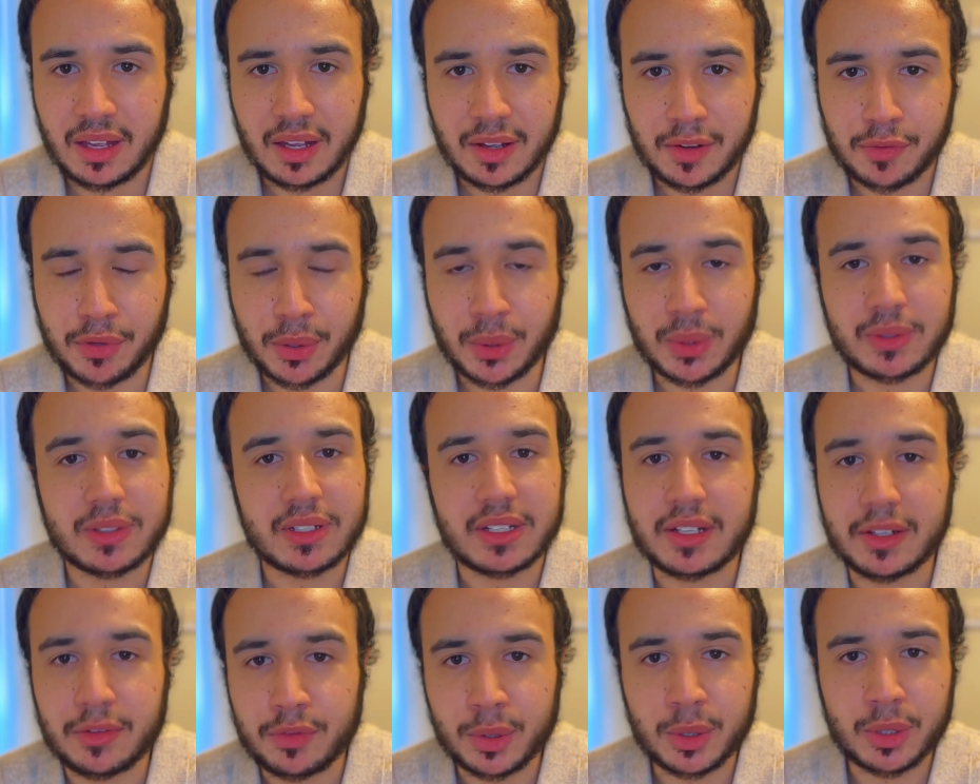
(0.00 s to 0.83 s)
If you want to
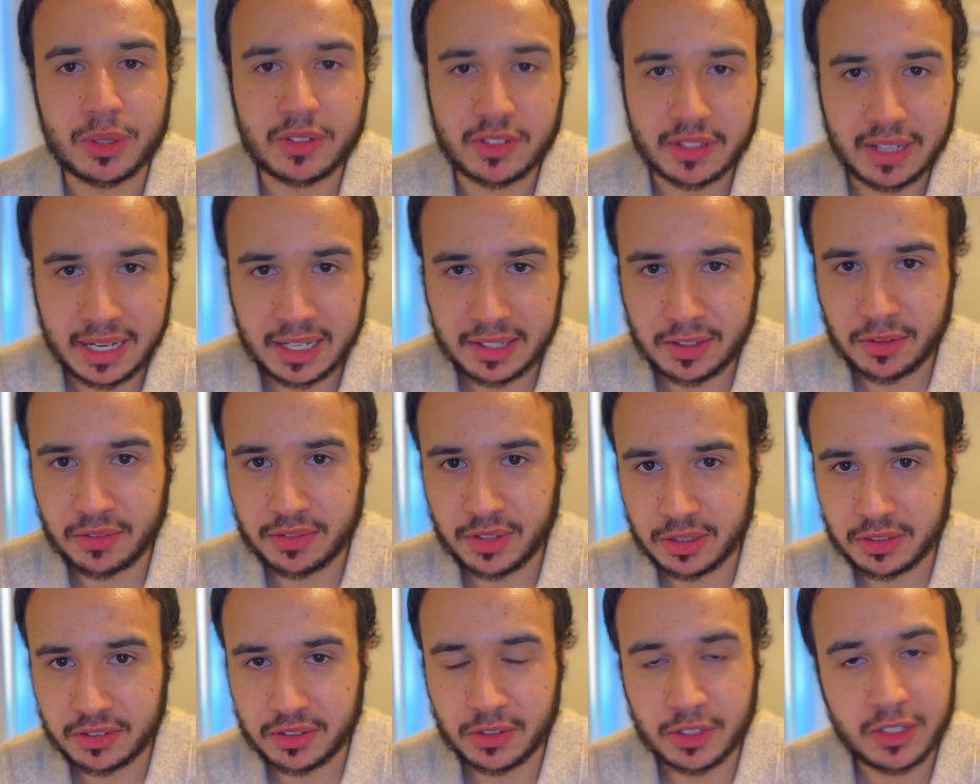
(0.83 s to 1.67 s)
give your side of
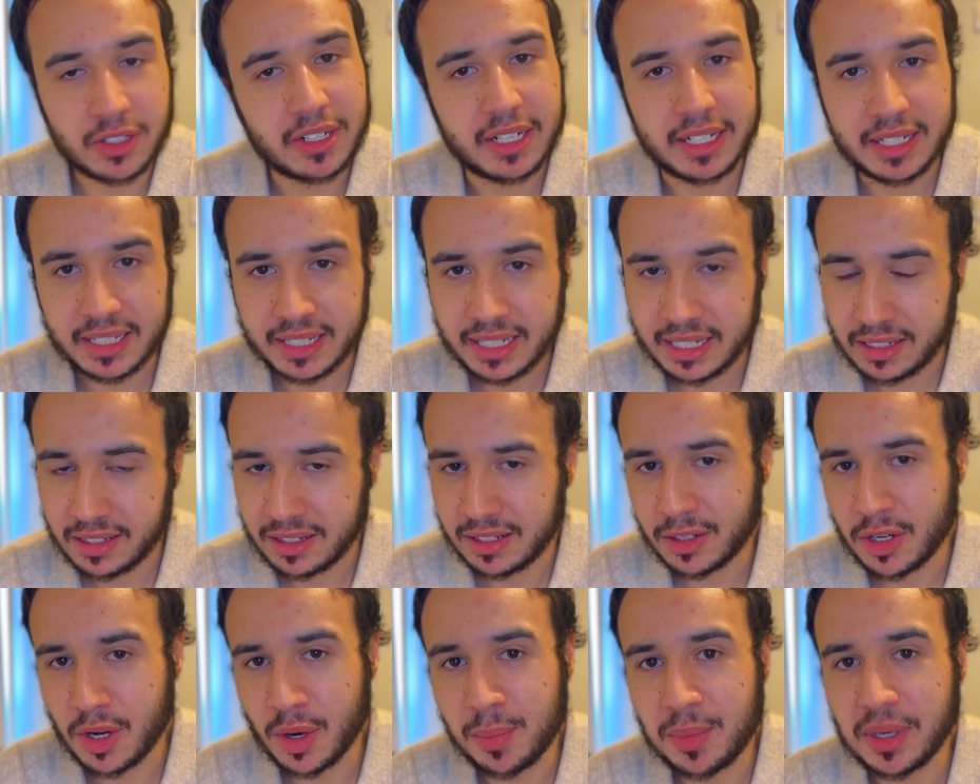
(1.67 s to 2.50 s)
the story, again, the
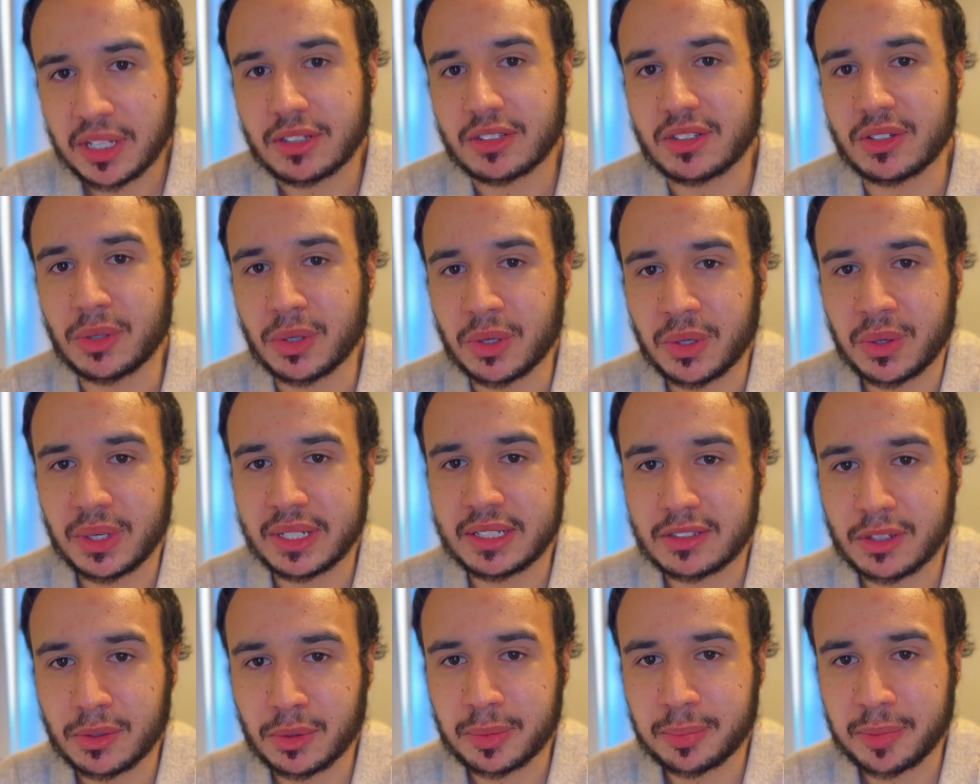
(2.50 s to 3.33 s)
comments are
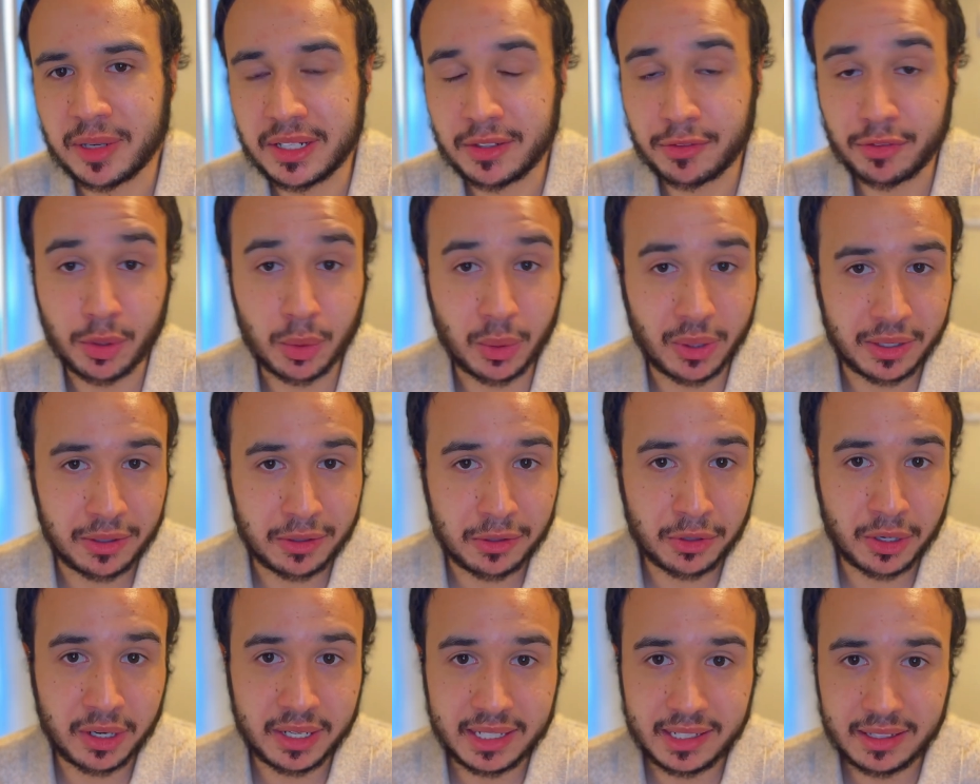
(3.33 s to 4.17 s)
always open. If you
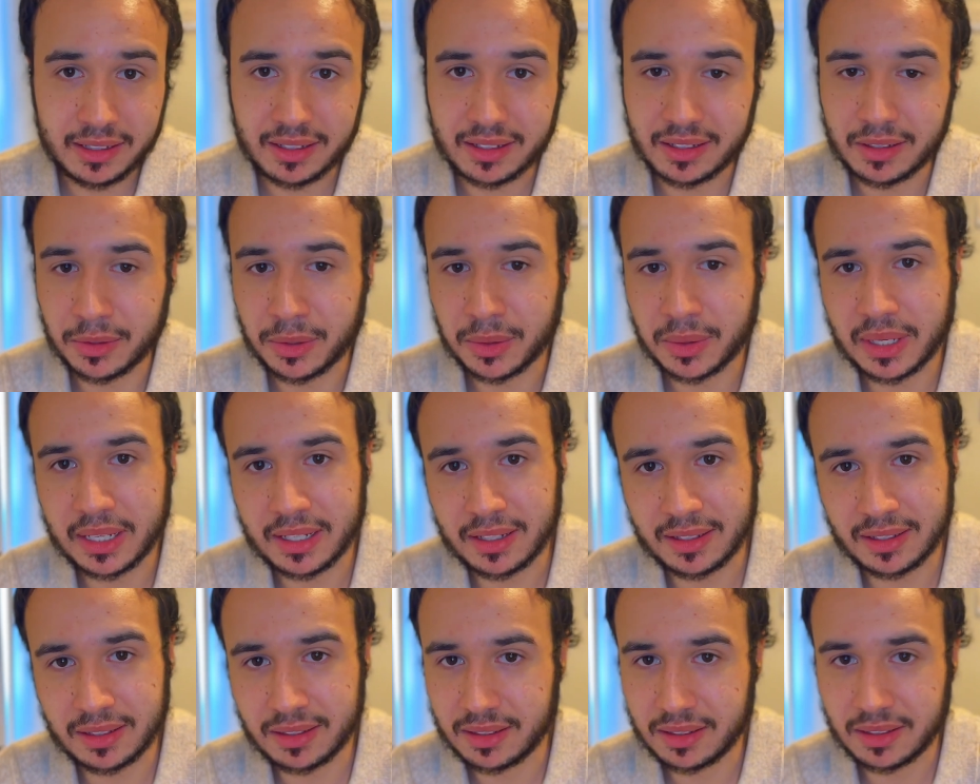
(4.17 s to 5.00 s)
agree, you
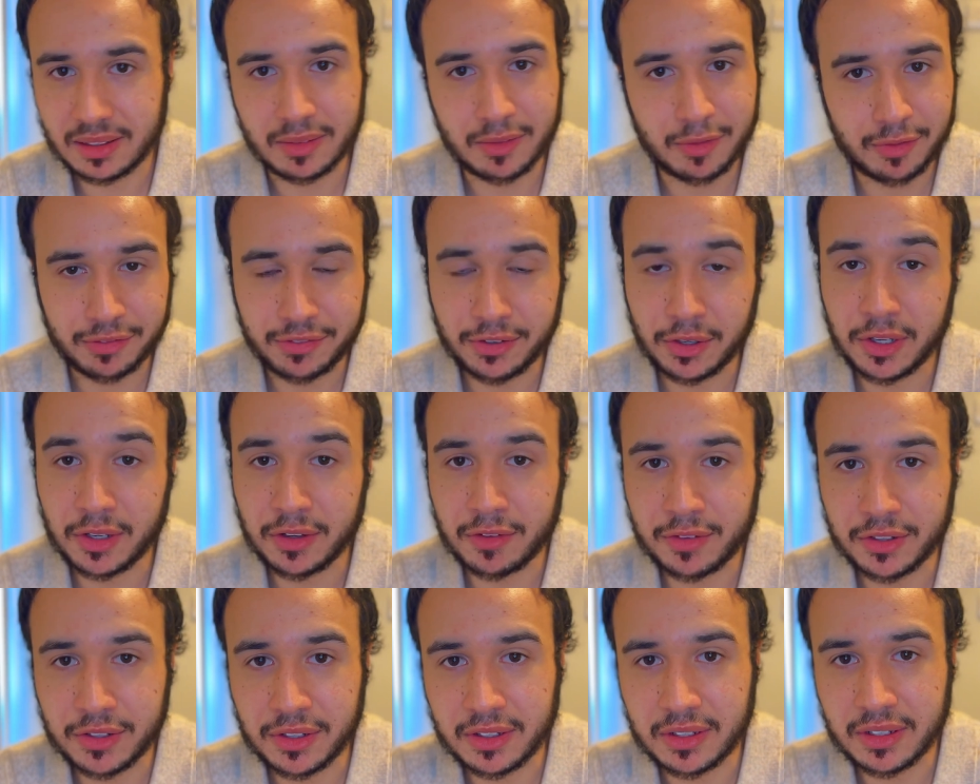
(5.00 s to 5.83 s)
can
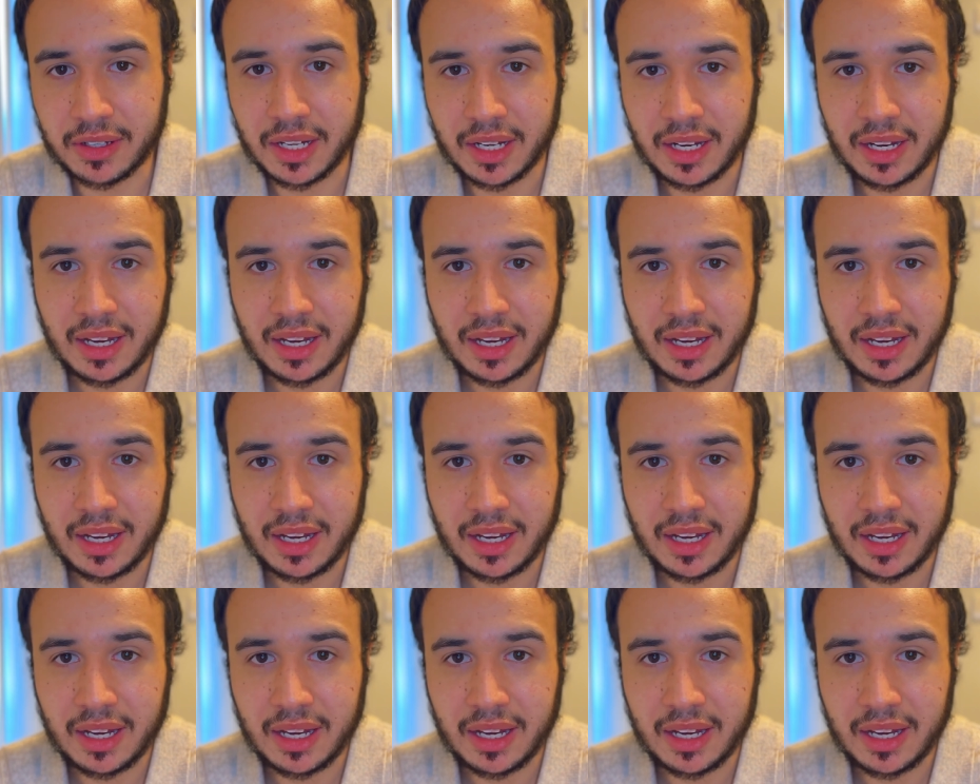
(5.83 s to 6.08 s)
further